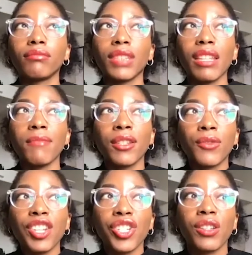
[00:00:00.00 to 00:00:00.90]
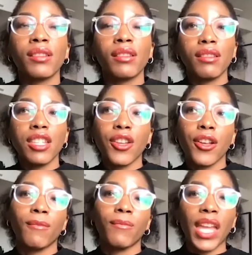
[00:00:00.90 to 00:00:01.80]
immigration, you
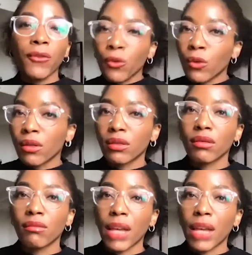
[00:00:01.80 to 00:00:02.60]
know, everyone